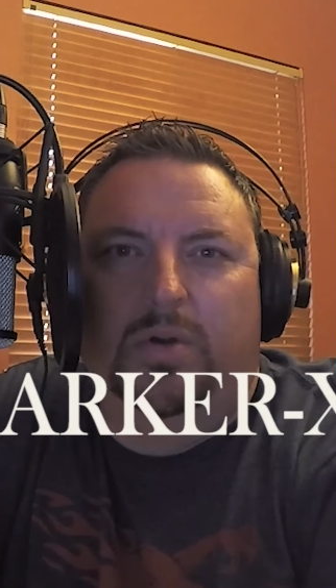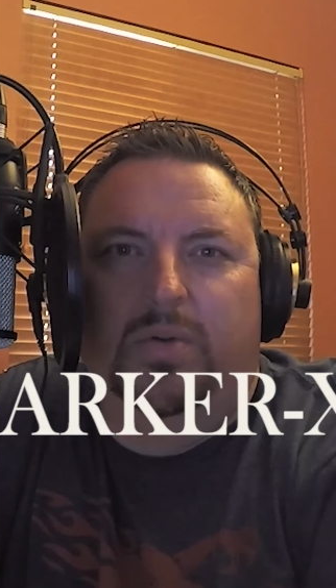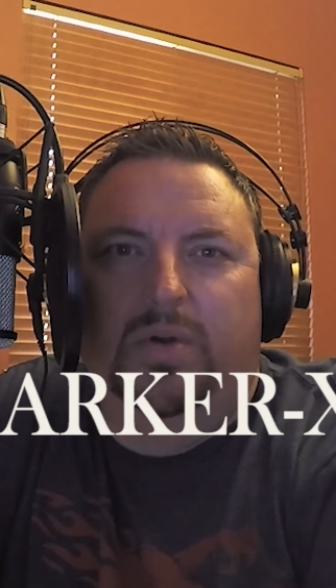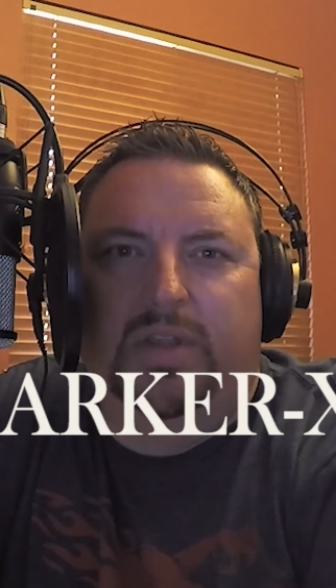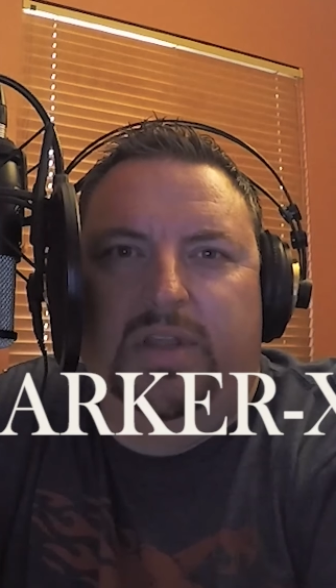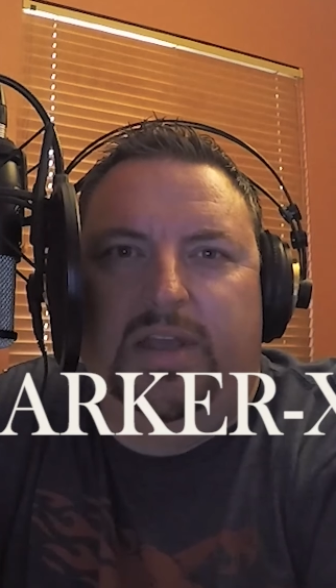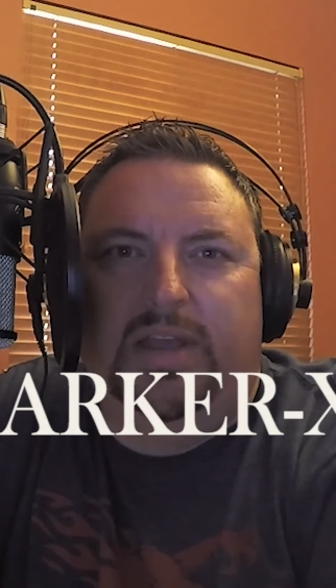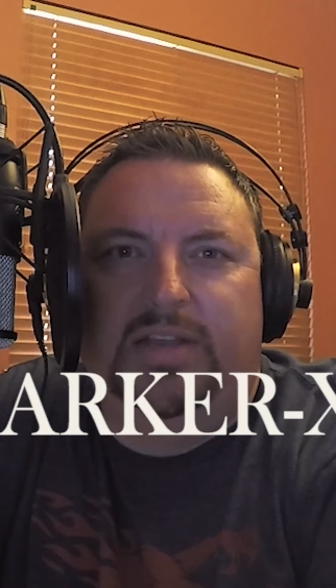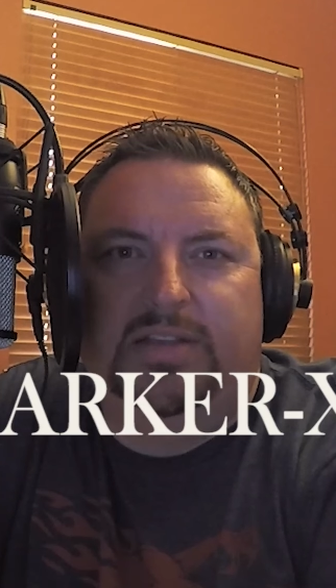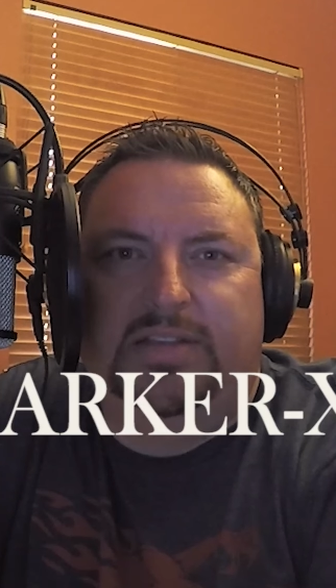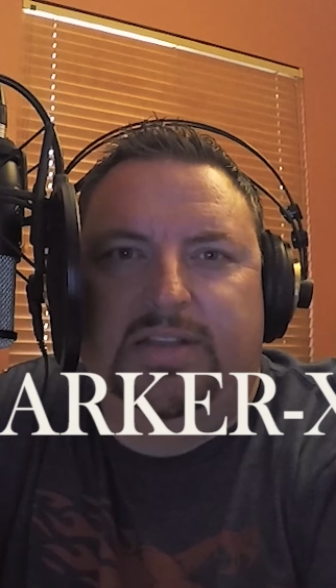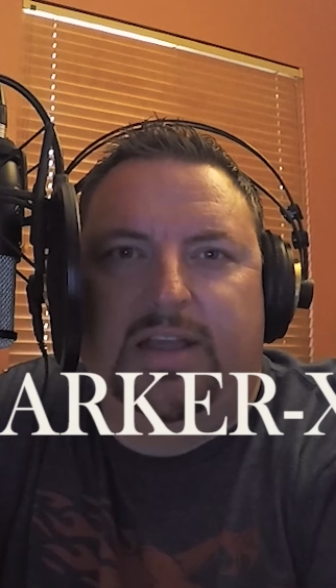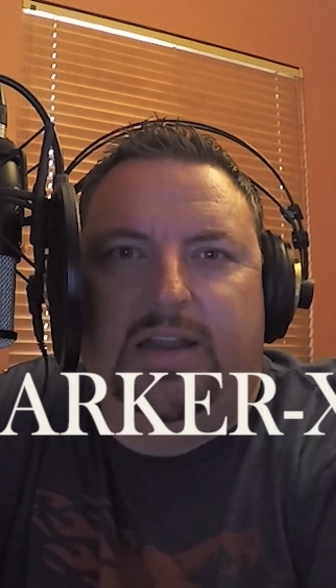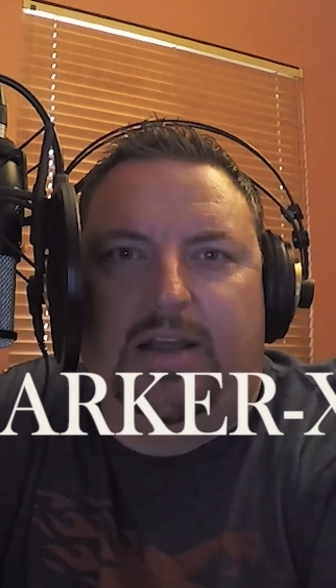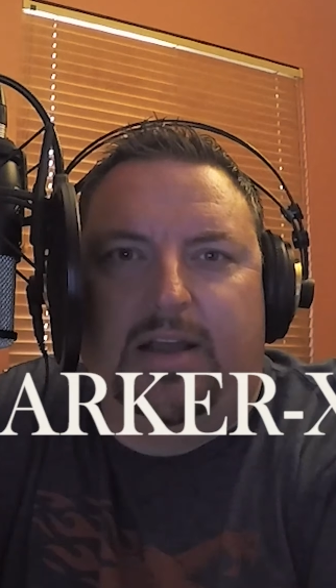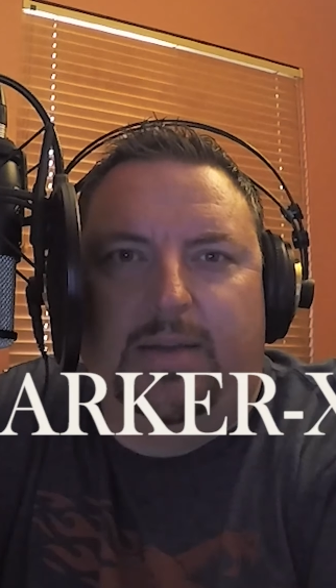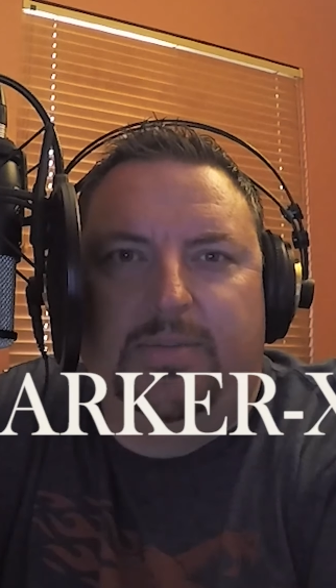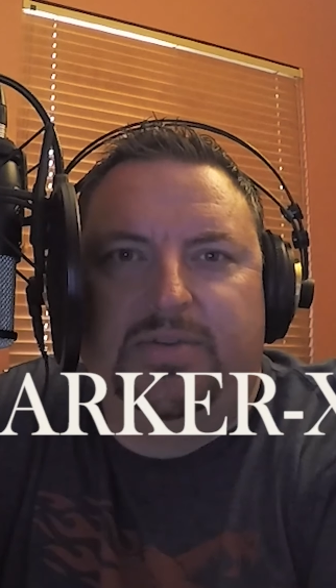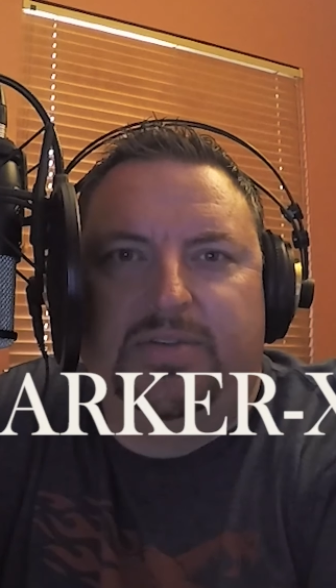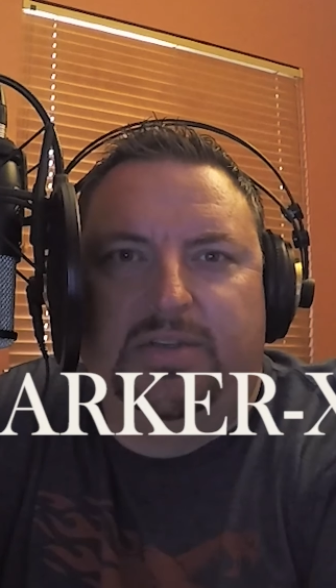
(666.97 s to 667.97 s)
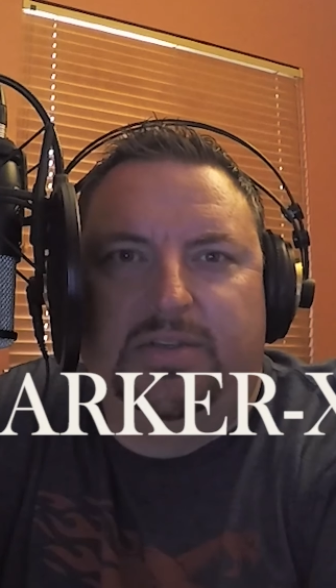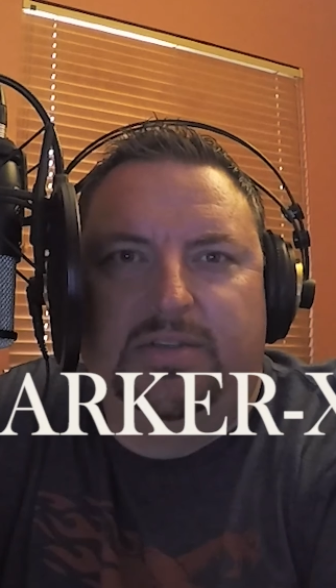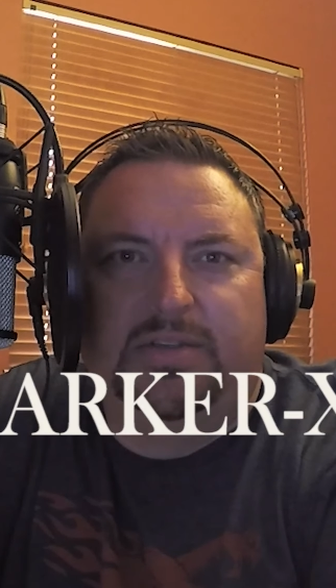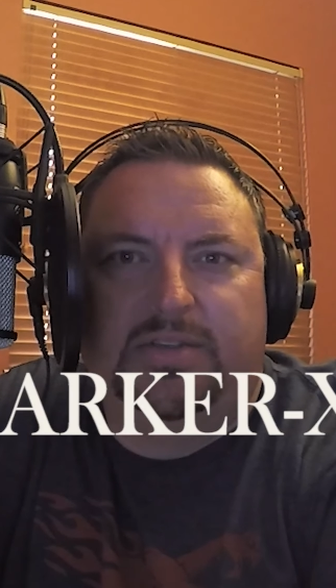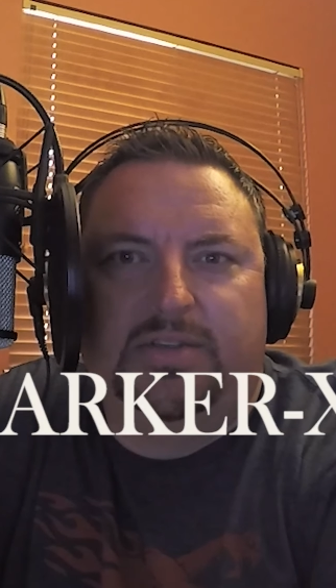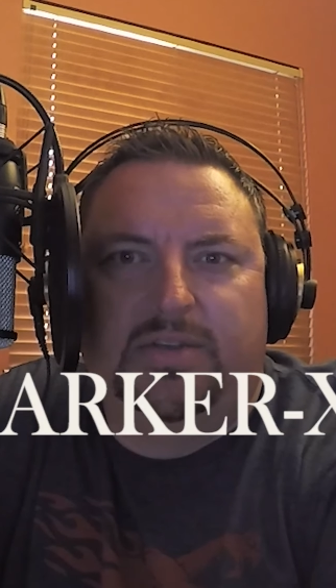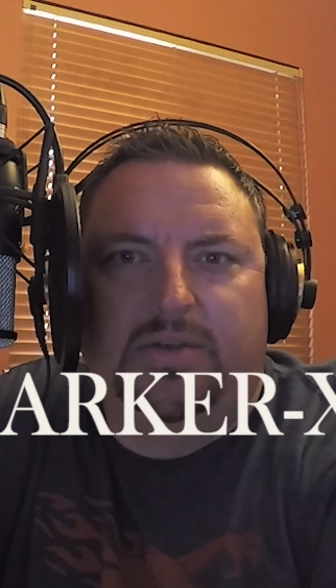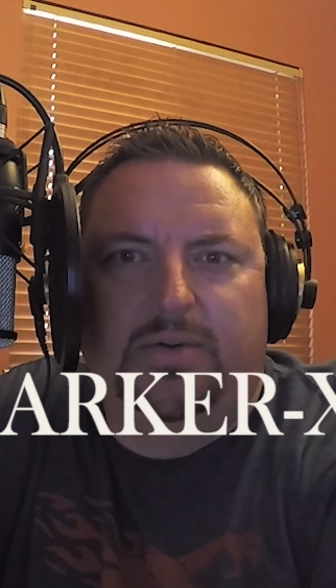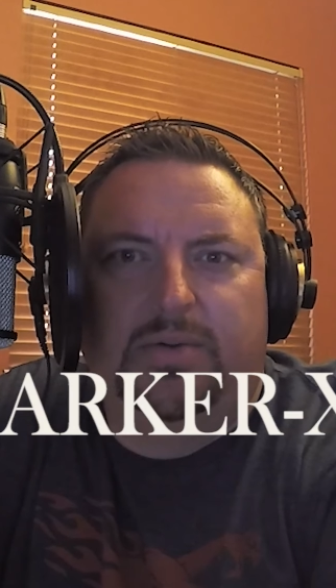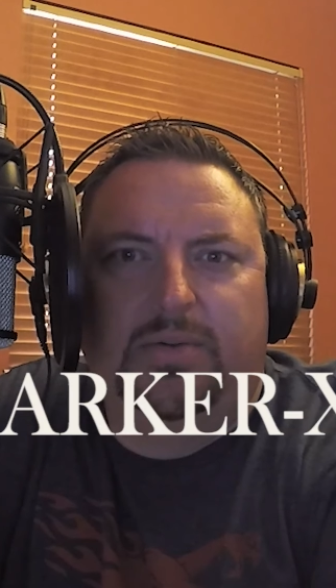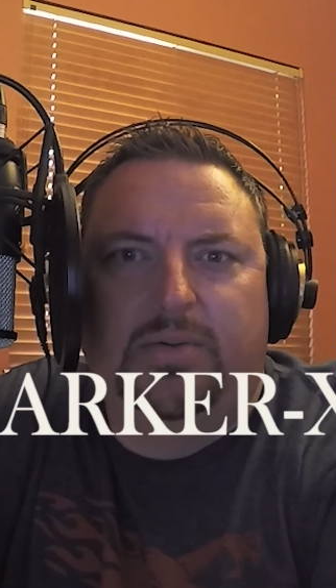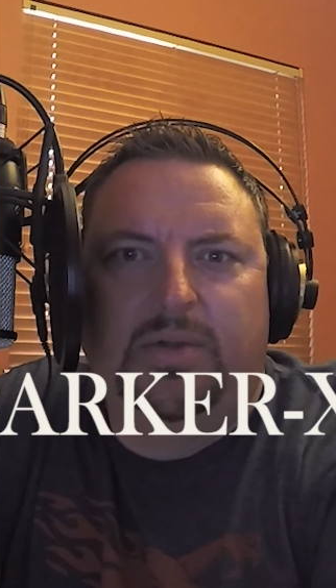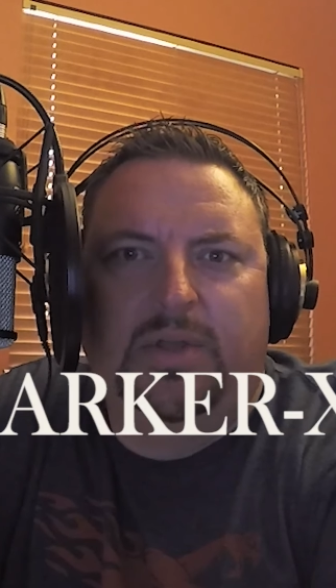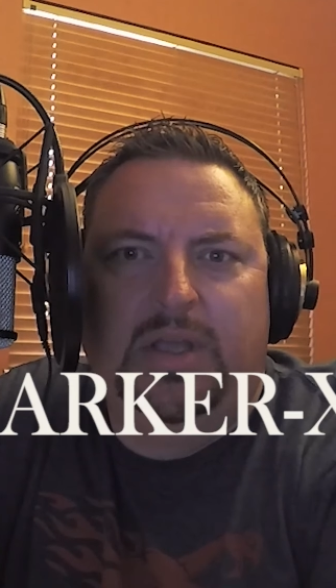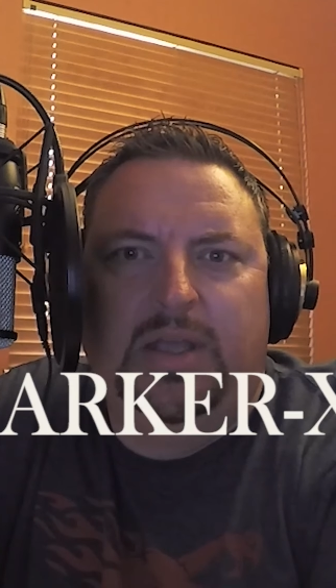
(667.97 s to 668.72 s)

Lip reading: with has that option. So